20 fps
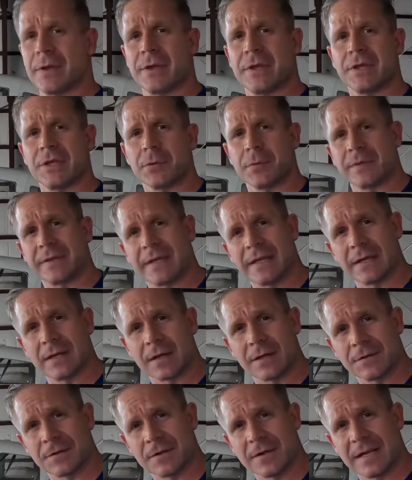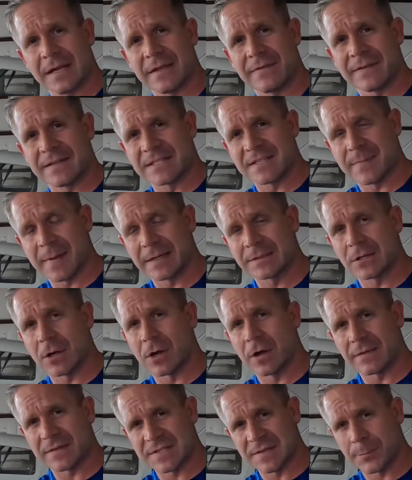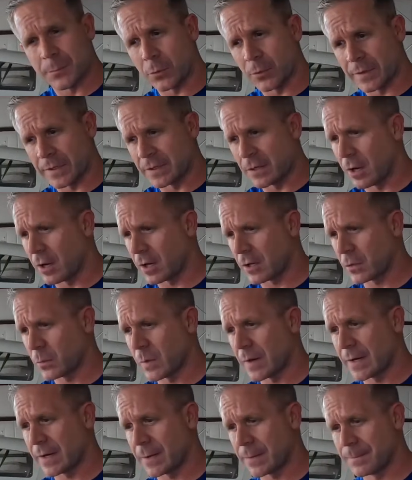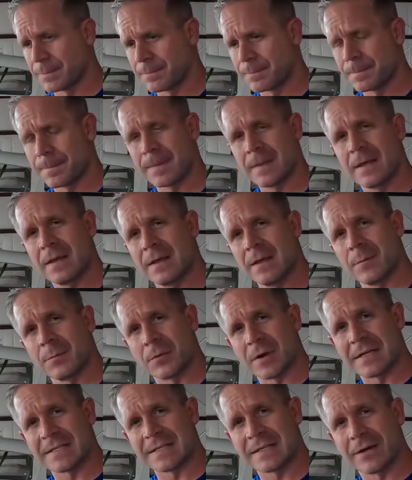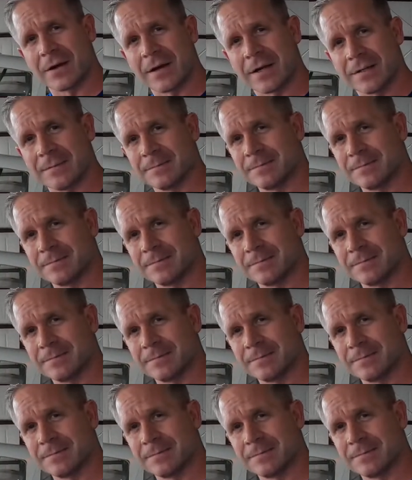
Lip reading: You would get underneath, inspect all the supporting hardware, pressing on.